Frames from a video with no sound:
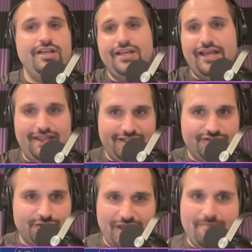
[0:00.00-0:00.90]
and then
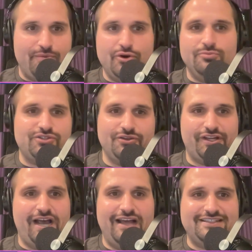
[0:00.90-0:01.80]
so then boom, so the
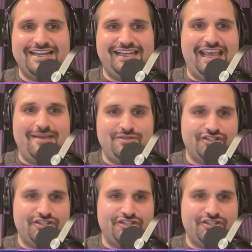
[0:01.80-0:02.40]
content game just